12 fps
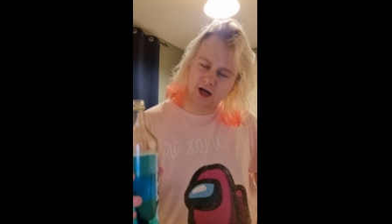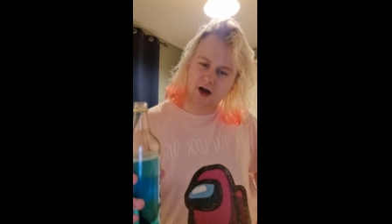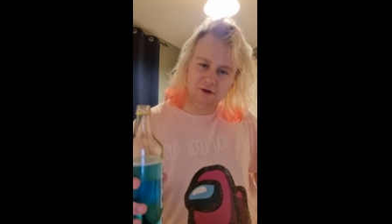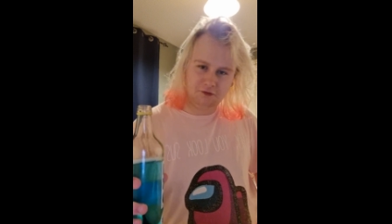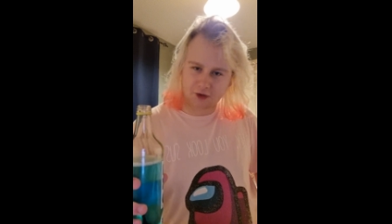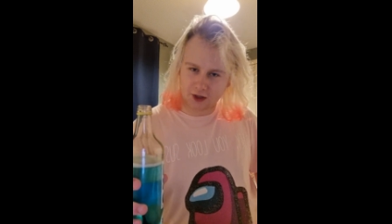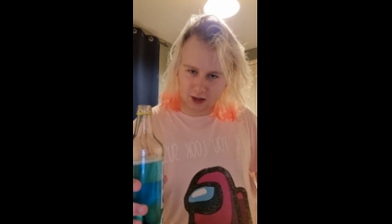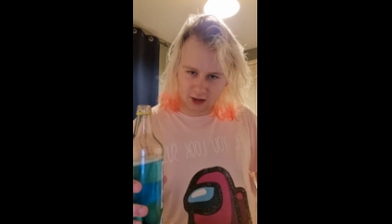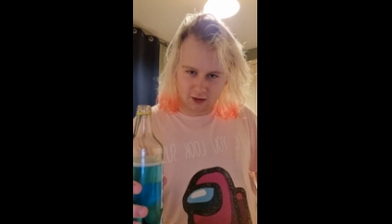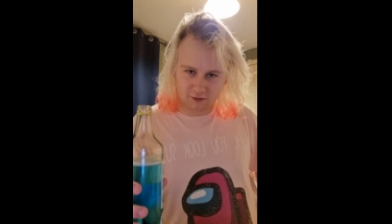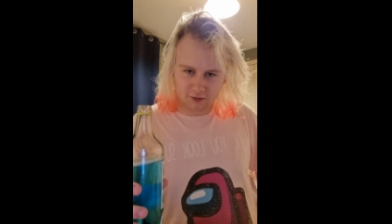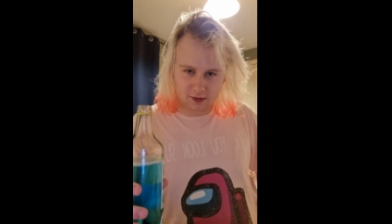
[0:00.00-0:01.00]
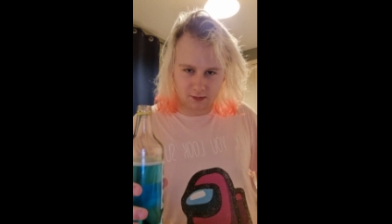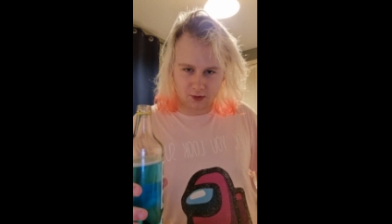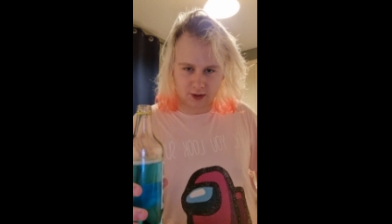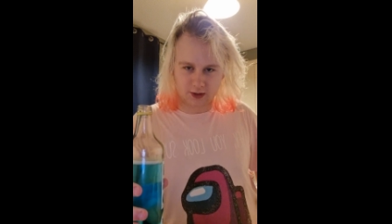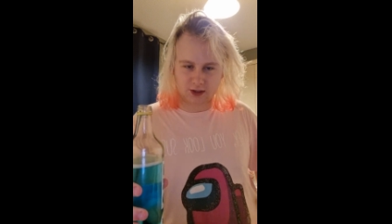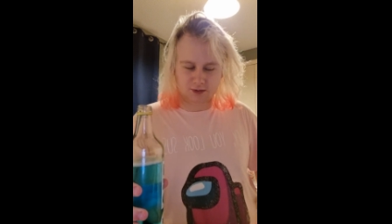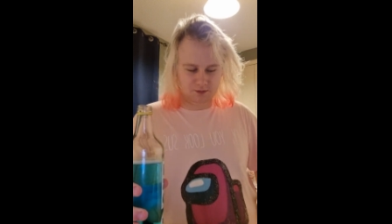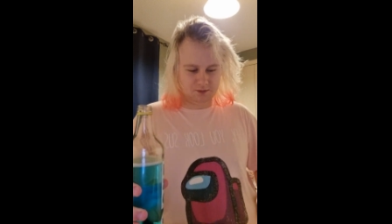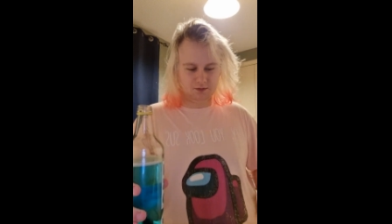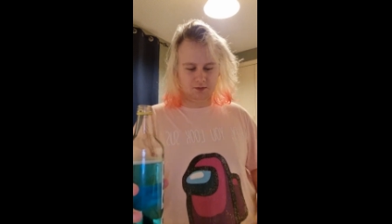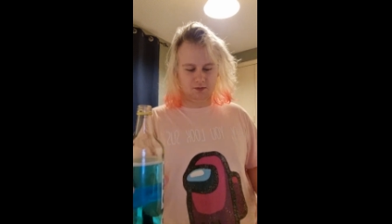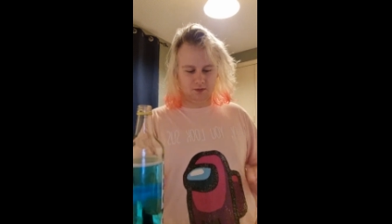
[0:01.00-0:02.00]
I fucking love femboys.
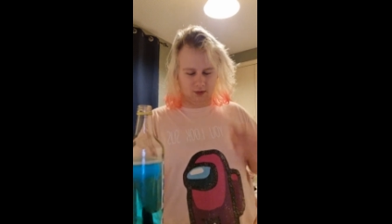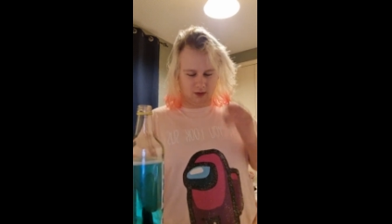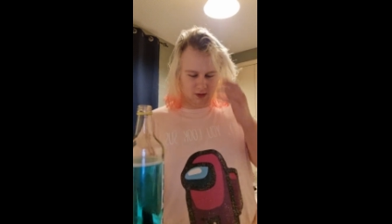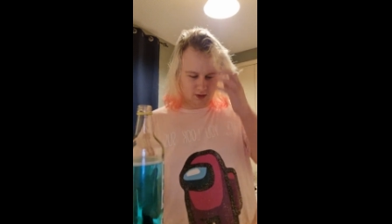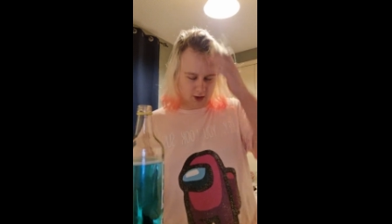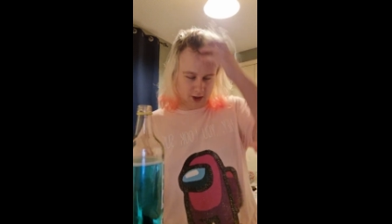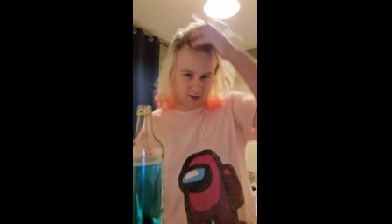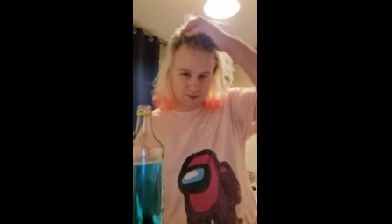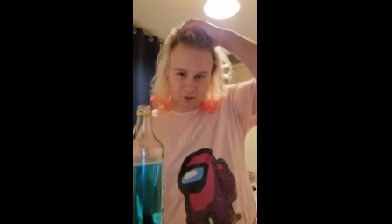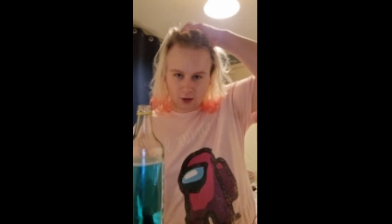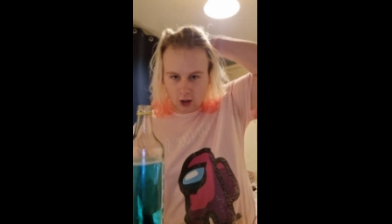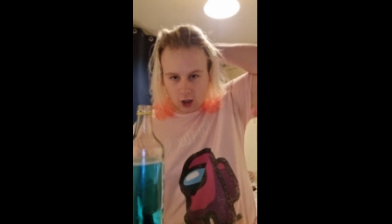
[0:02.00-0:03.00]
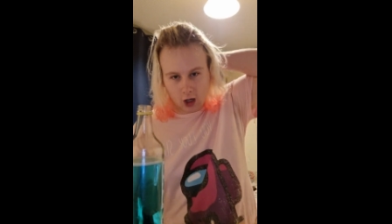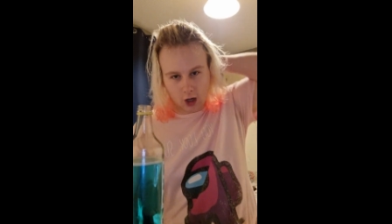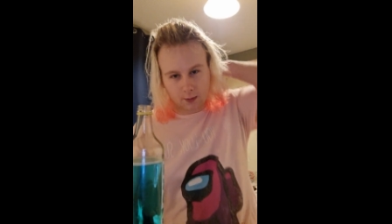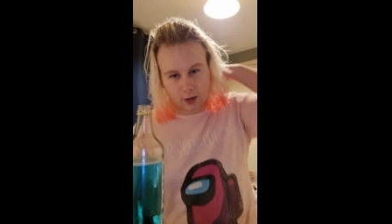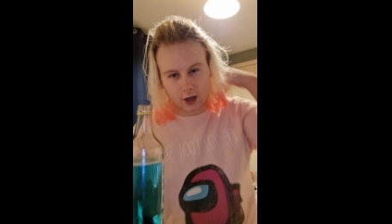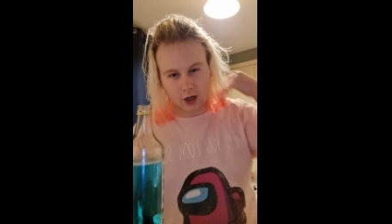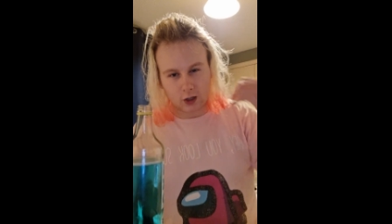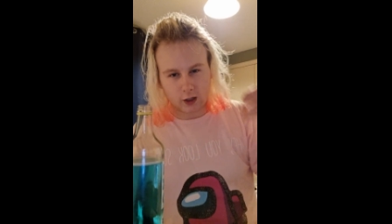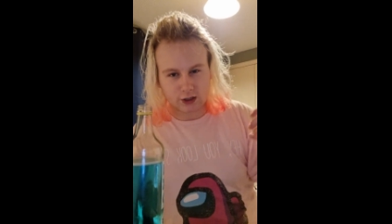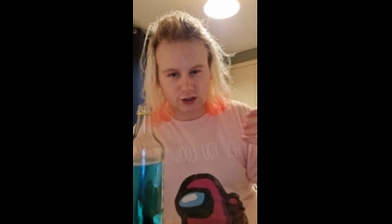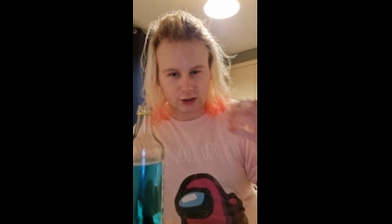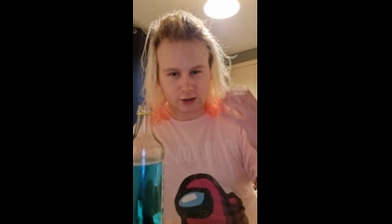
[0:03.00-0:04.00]
Mm, like, I'm kind of
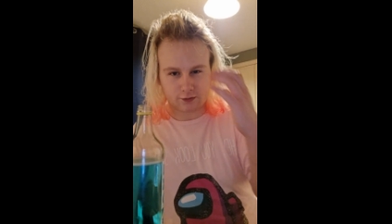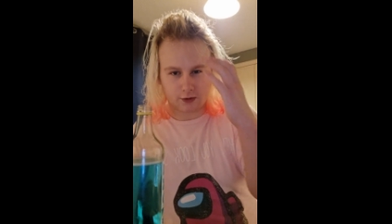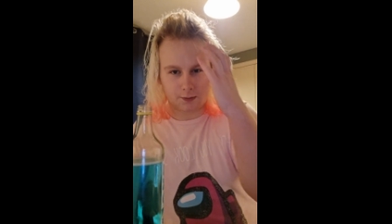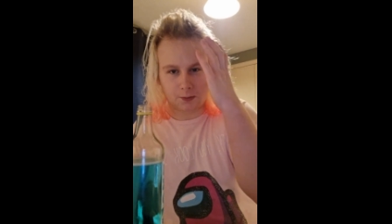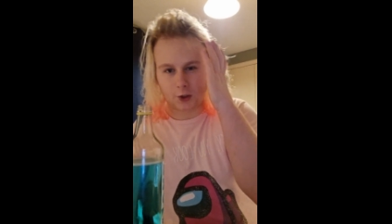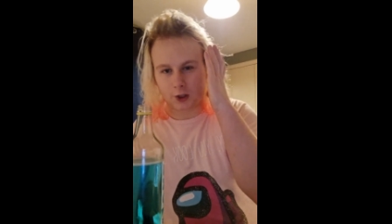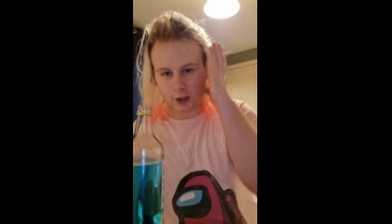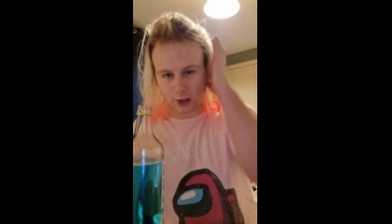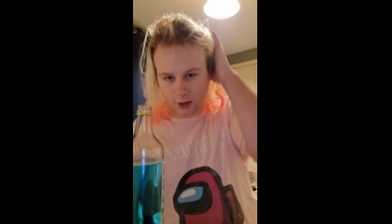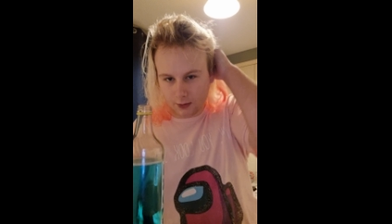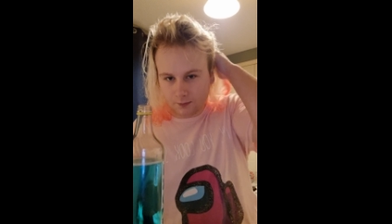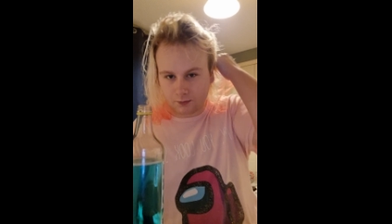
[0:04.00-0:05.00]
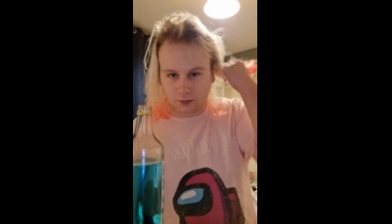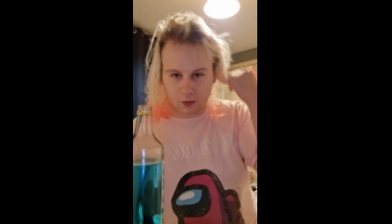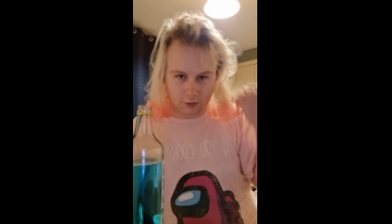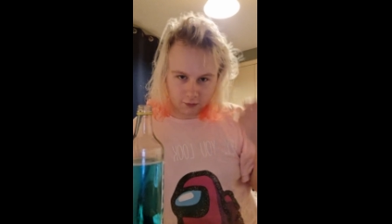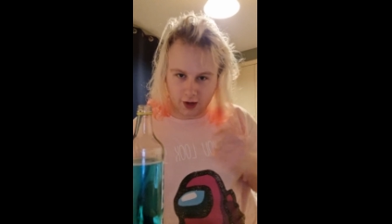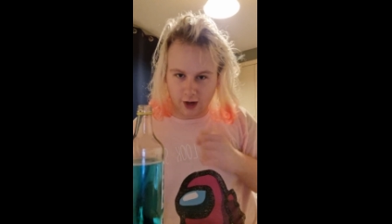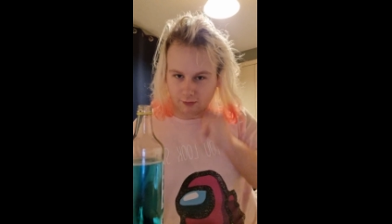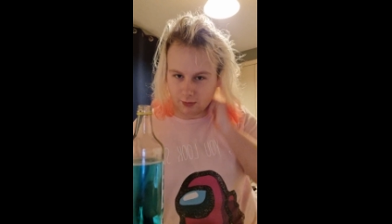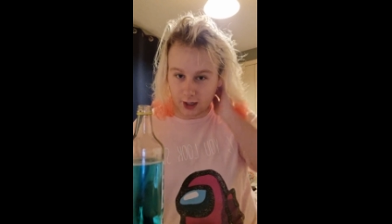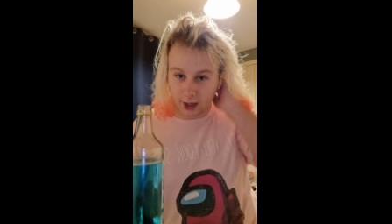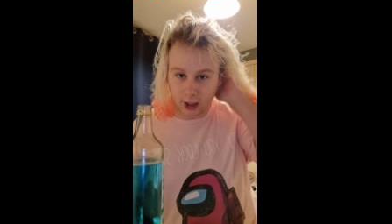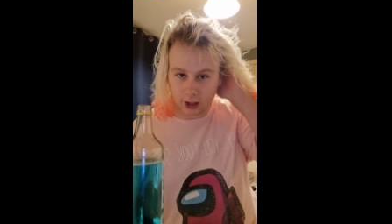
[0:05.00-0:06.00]
classed as a femboy, like, if I have
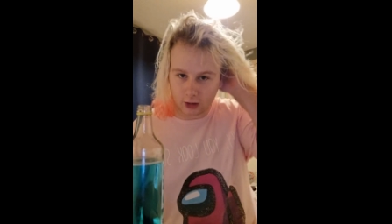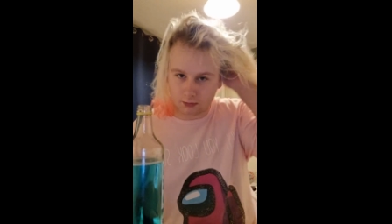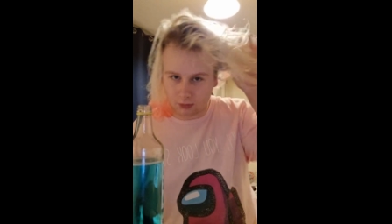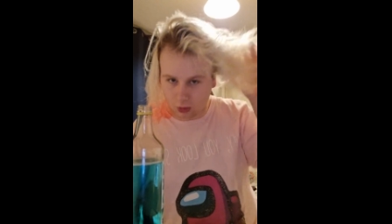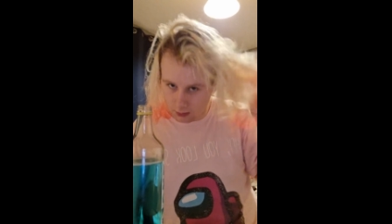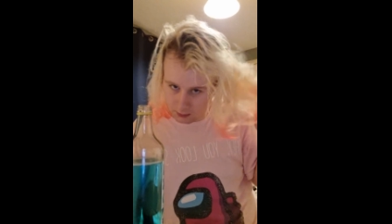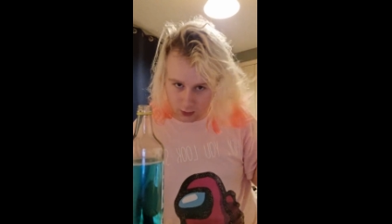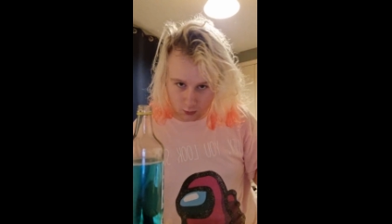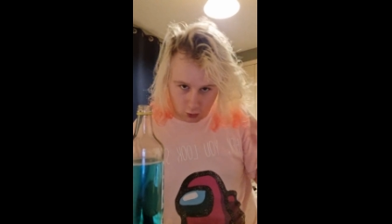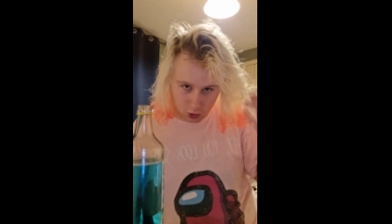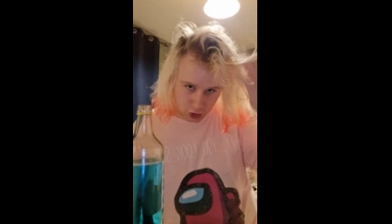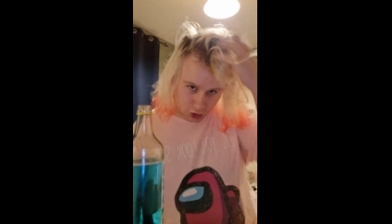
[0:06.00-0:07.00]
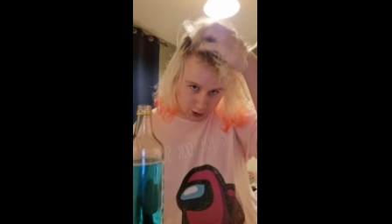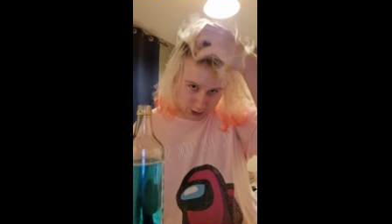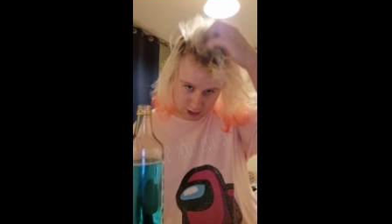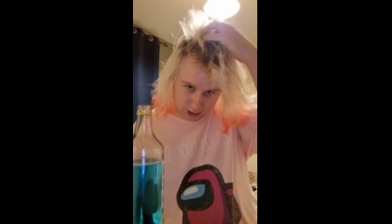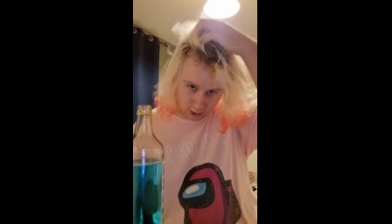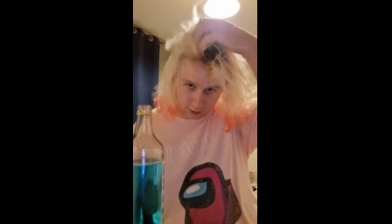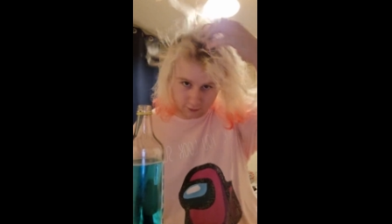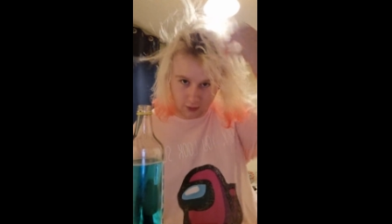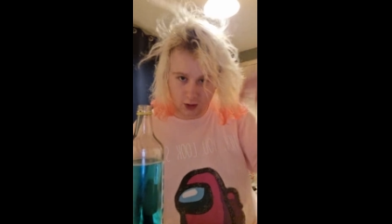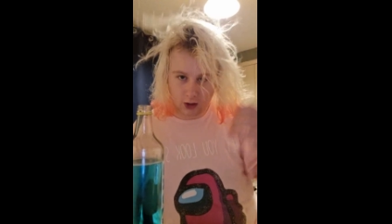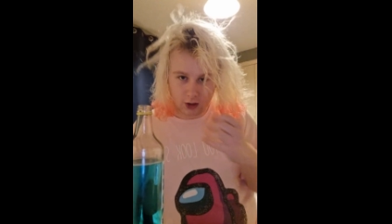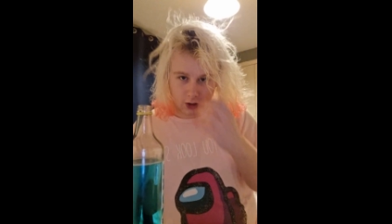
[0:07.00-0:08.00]
my hair properly washed and stuff.
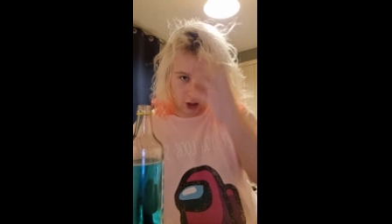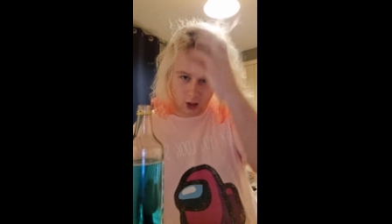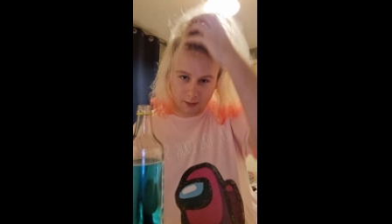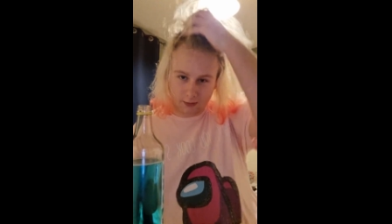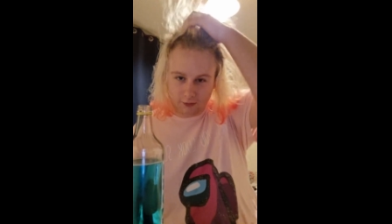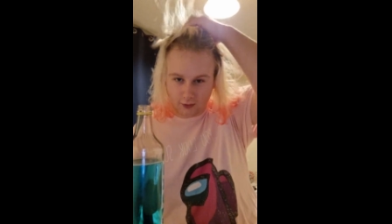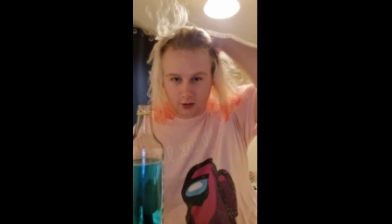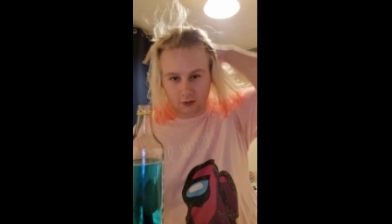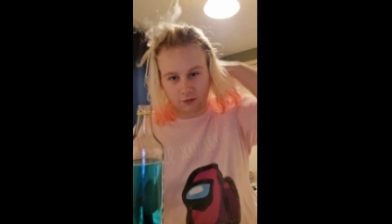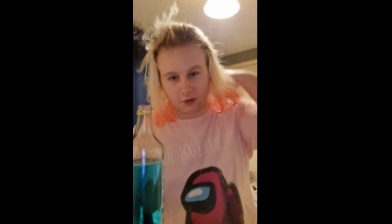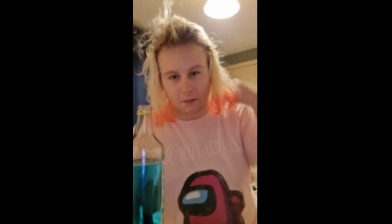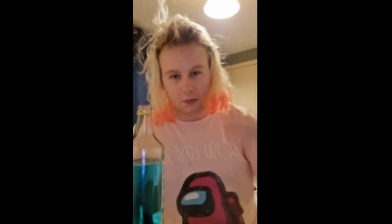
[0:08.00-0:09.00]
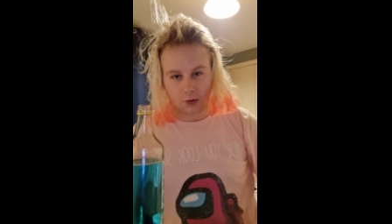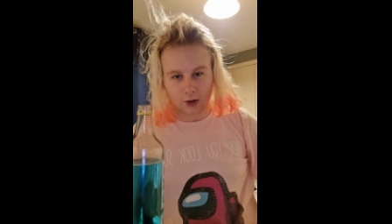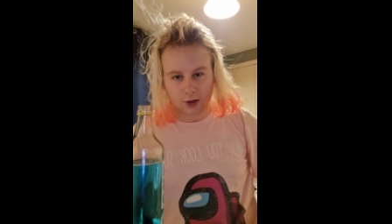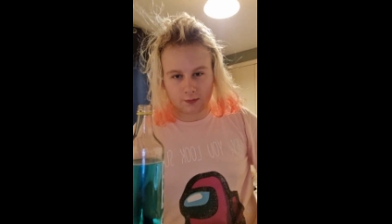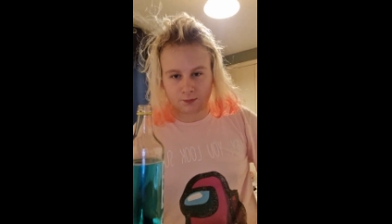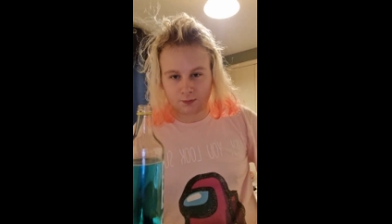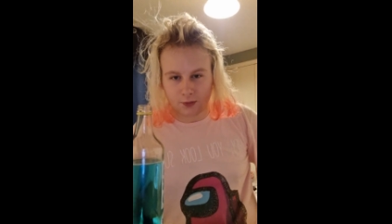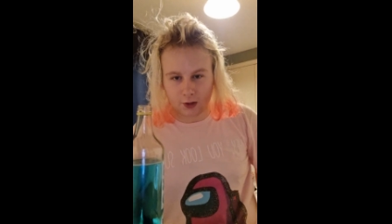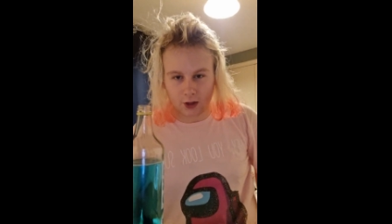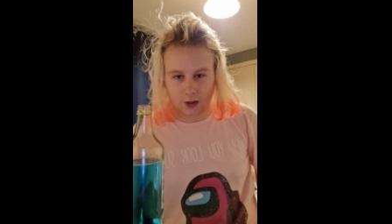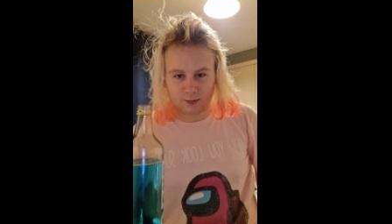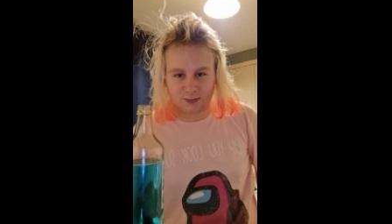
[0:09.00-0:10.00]
I'm a fucking fanboy,
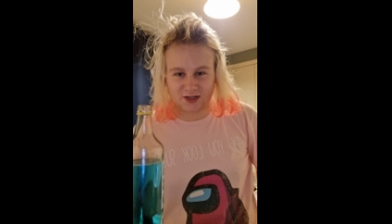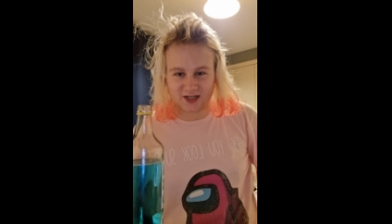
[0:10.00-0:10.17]
you know.